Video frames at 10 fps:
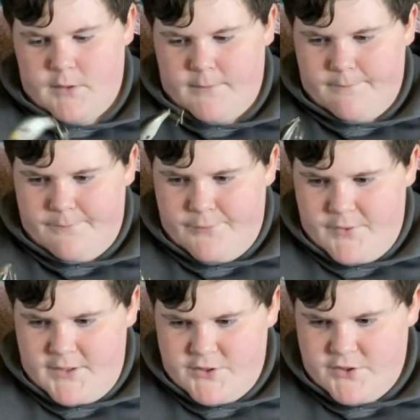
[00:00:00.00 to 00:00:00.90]
I'm
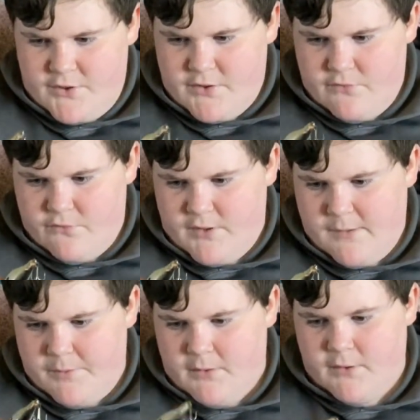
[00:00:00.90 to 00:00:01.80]
pretty sure it's a
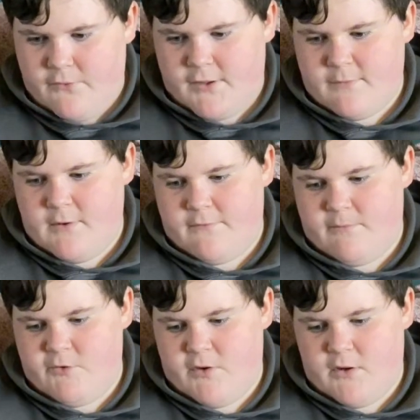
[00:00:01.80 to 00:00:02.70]
Rapala. Correct me if I'm
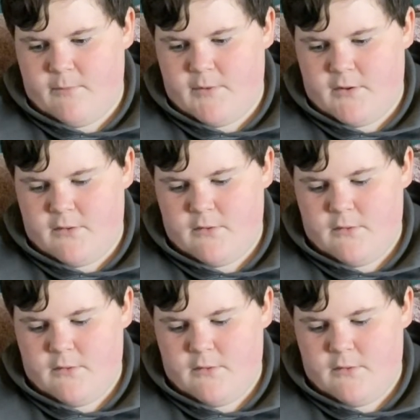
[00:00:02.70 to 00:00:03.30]
wrong, but